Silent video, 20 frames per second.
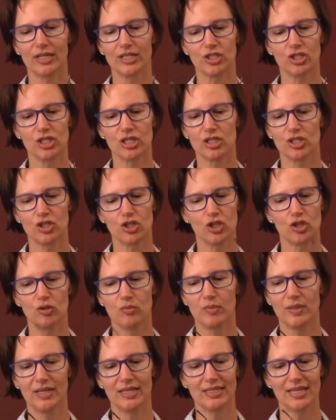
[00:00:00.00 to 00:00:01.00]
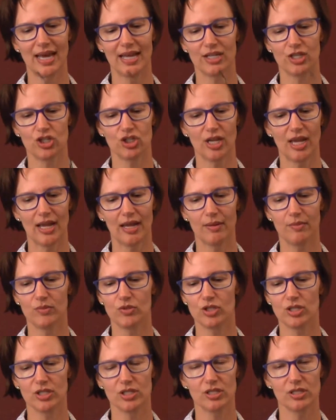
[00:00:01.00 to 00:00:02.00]
it's just too bent out of shape,
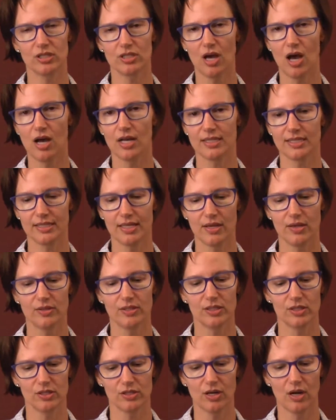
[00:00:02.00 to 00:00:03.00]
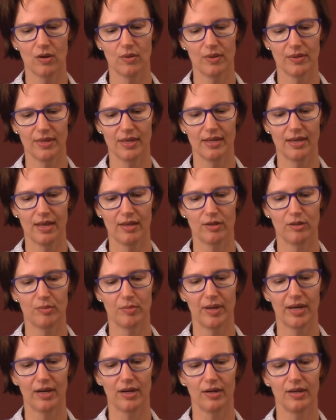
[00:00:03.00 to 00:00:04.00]
just toss those and start with another
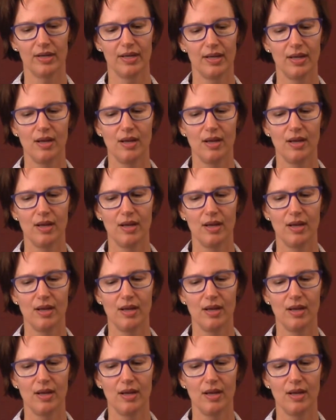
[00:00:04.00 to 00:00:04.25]
pair.